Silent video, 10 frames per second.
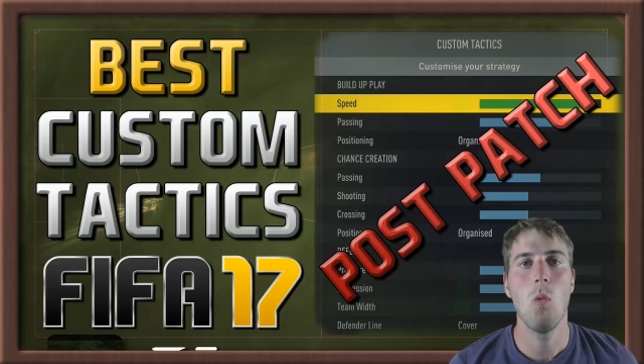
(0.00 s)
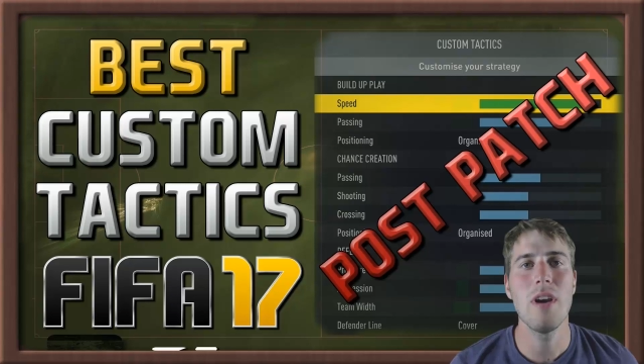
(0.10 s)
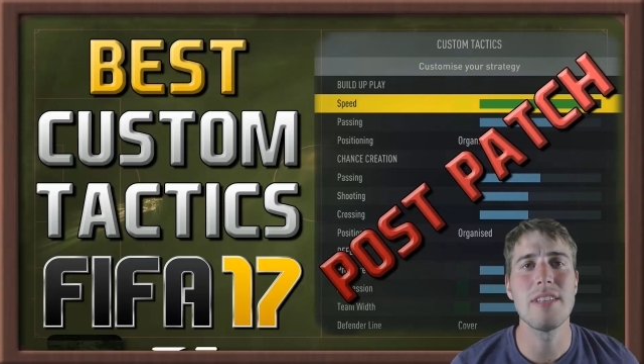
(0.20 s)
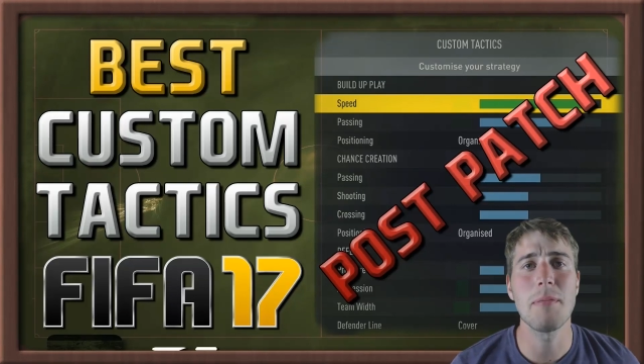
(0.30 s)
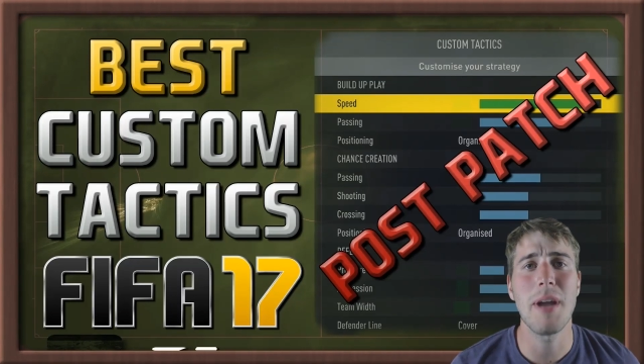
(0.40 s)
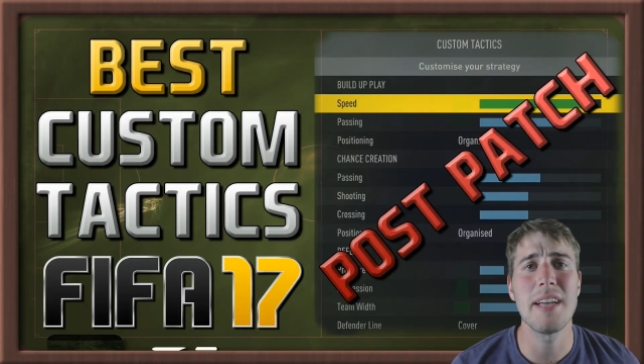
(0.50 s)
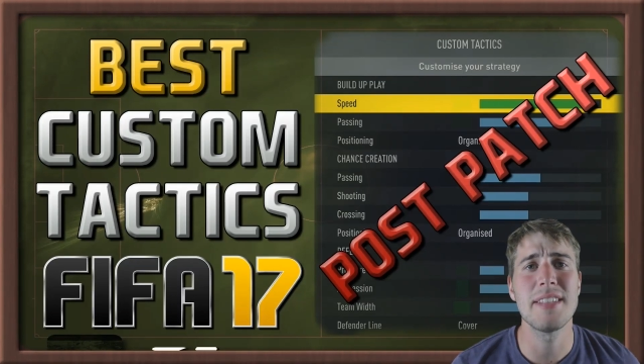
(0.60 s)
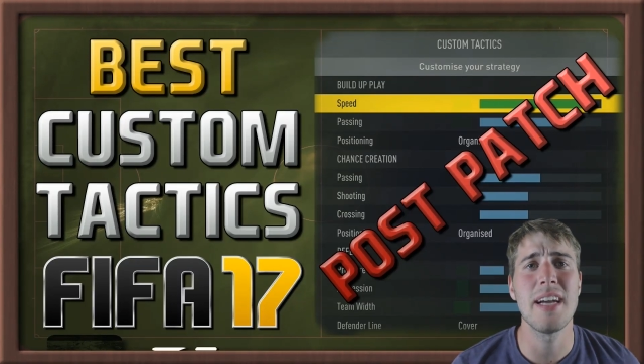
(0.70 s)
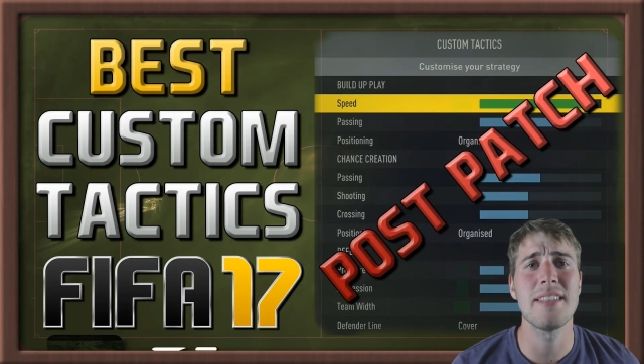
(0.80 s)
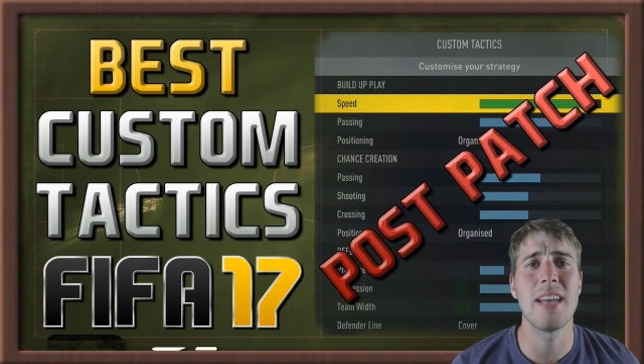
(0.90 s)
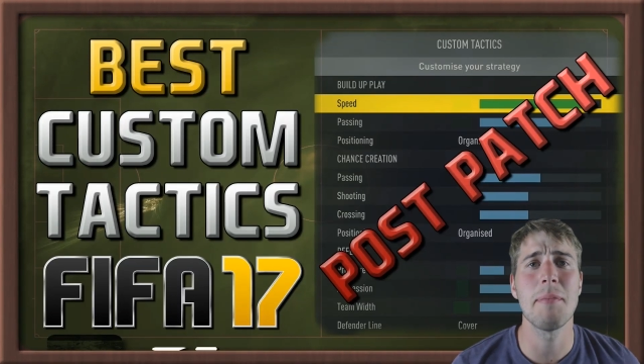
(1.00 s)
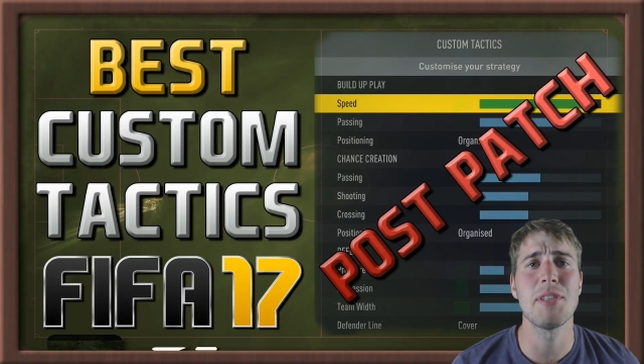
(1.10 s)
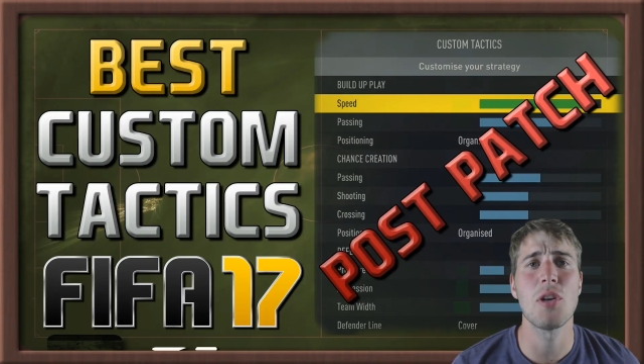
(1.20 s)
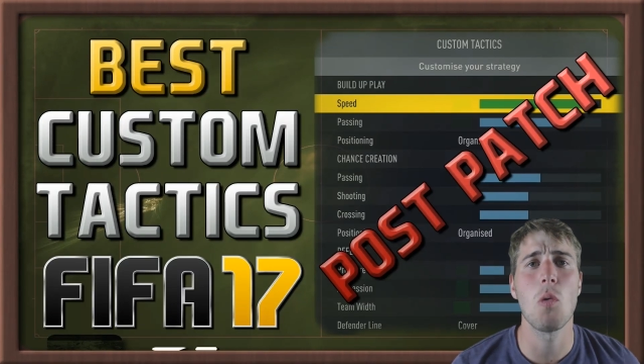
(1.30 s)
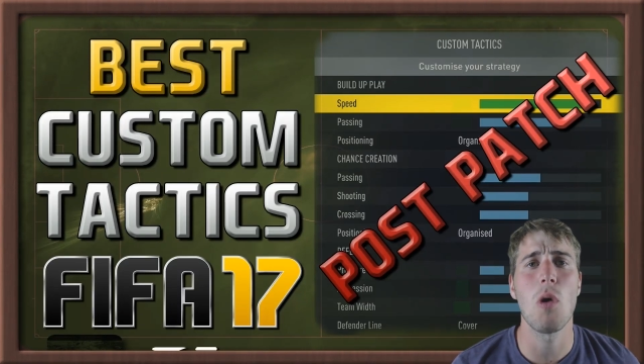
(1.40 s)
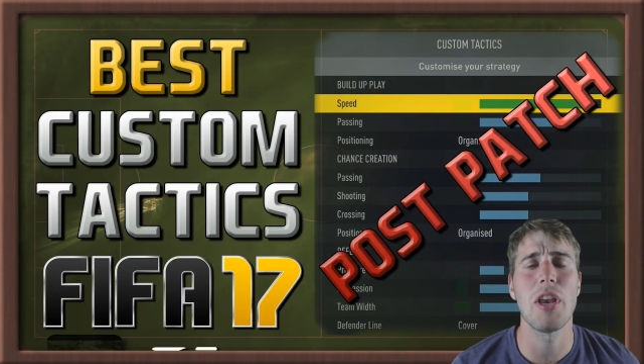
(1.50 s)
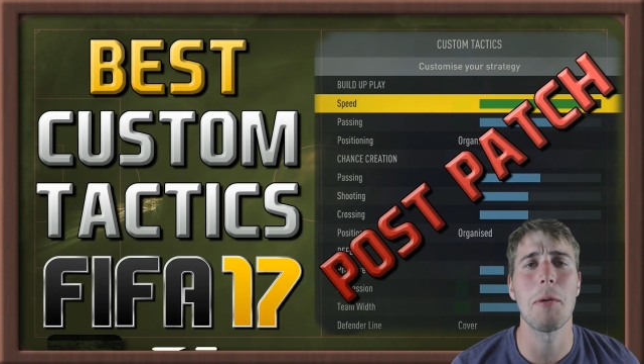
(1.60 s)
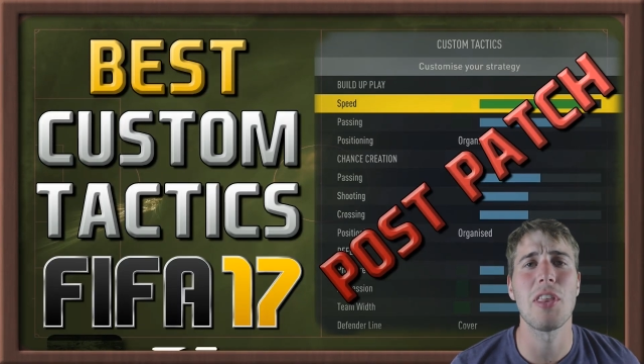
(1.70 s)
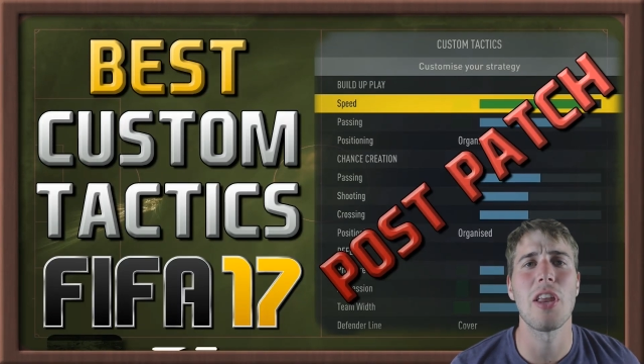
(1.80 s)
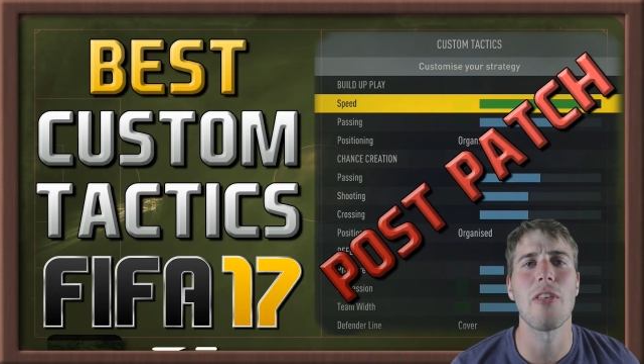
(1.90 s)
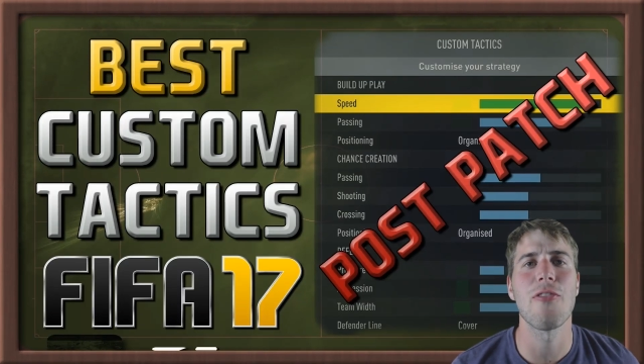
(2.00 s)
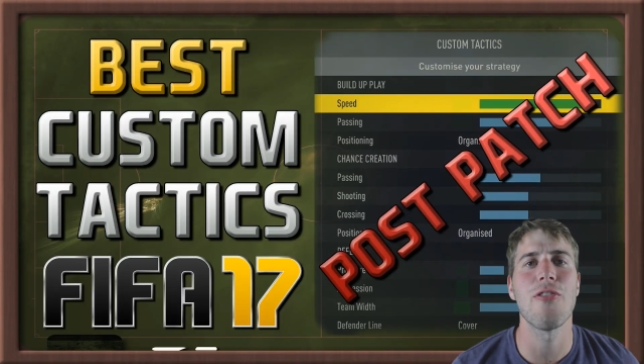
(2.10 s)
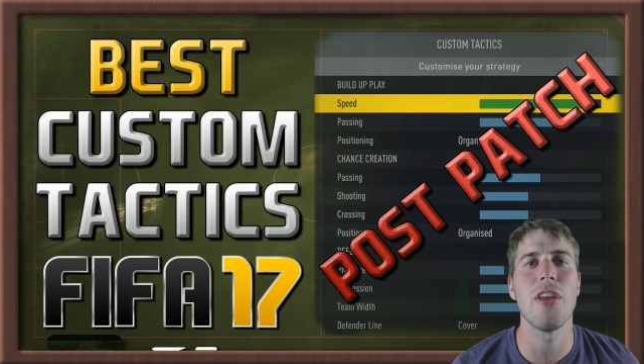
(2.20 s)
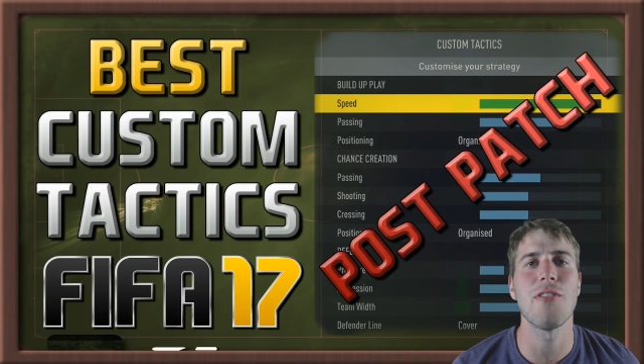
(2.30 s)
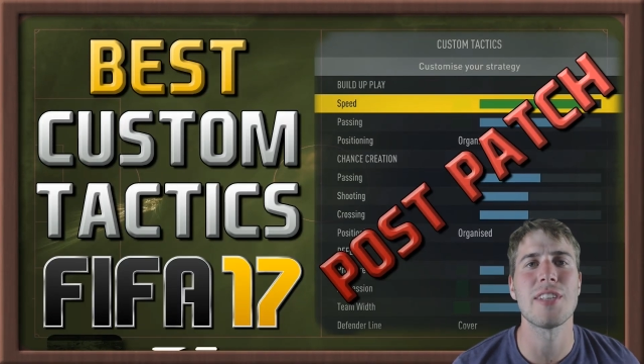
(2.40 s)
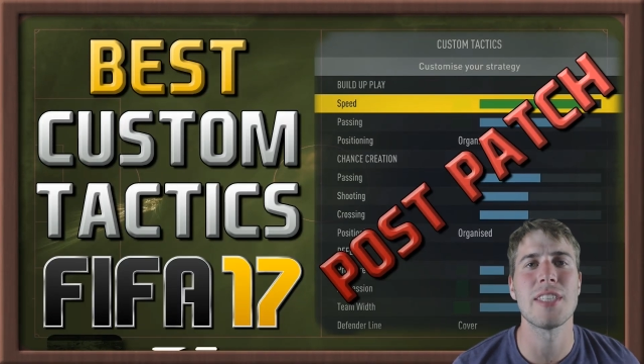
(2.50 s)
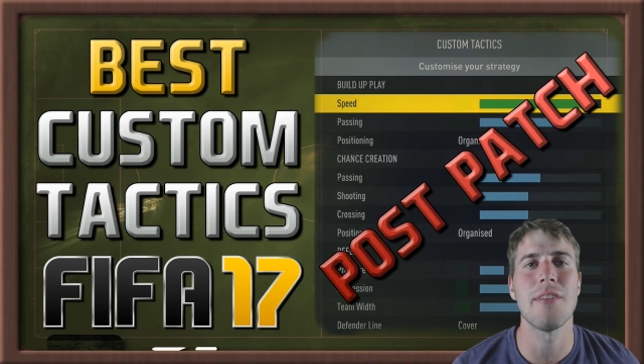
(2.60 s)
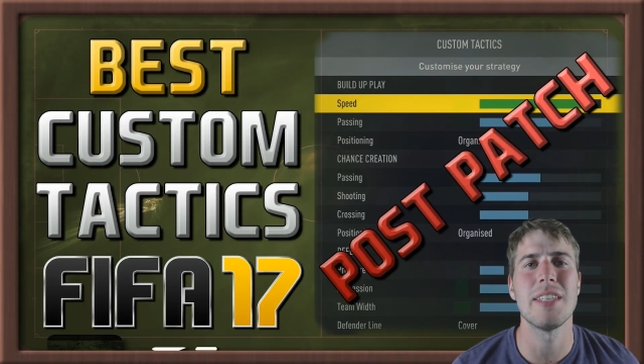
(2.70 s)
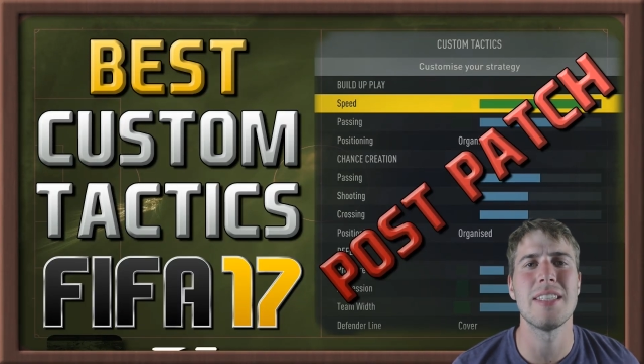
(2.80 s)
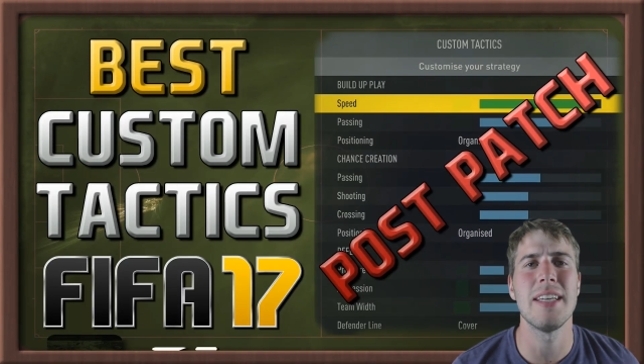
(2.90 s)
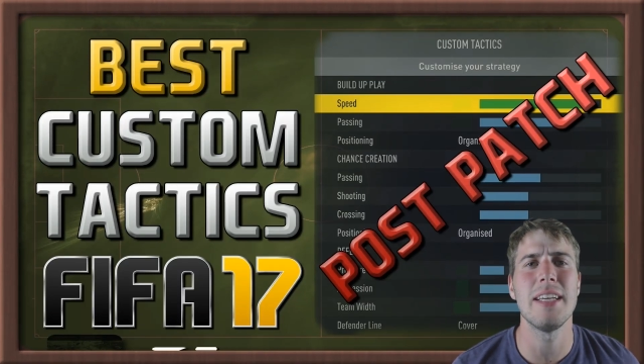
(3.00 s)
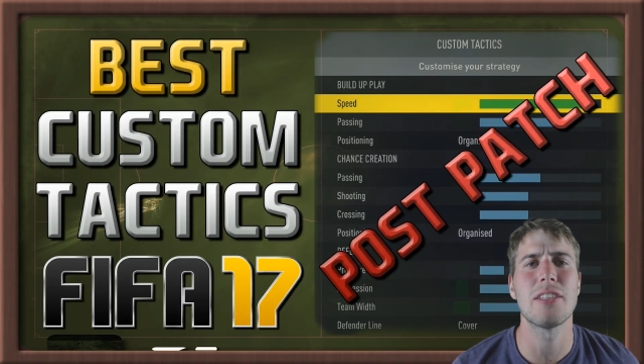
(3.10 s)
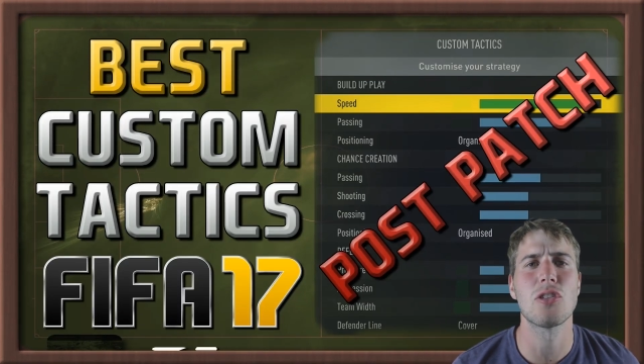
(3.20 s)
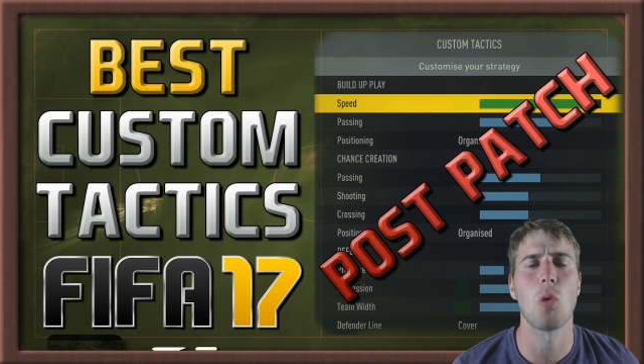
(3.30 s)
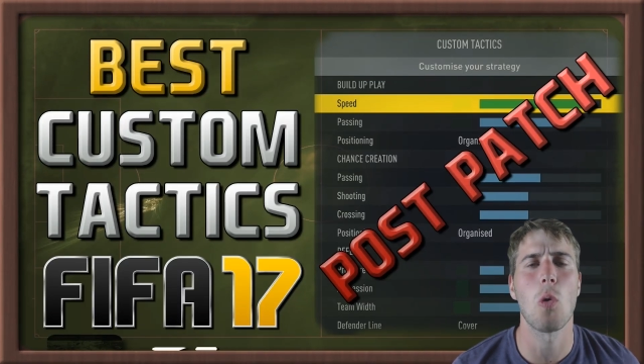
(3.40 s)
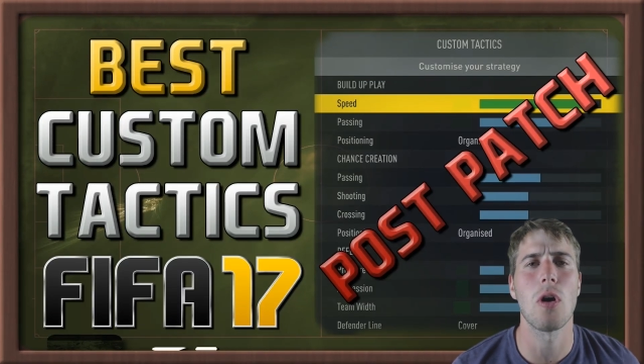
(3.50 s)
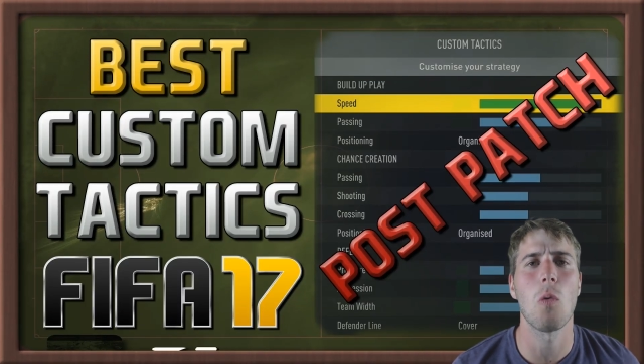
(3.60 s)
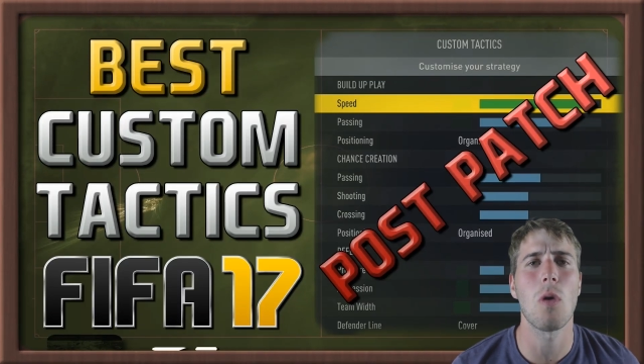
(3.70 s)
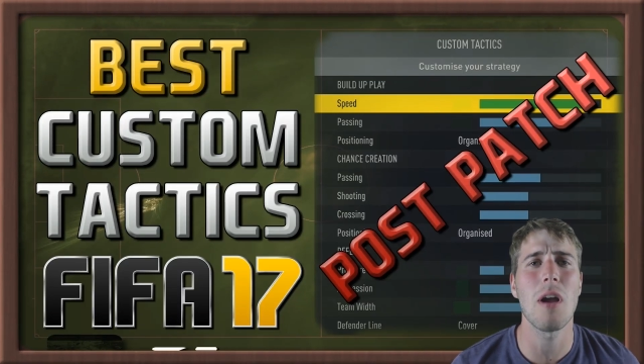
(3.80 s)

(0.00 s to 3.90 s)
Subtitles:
What is up, guys? Johnny01 here with another FIFA 17 tutorial.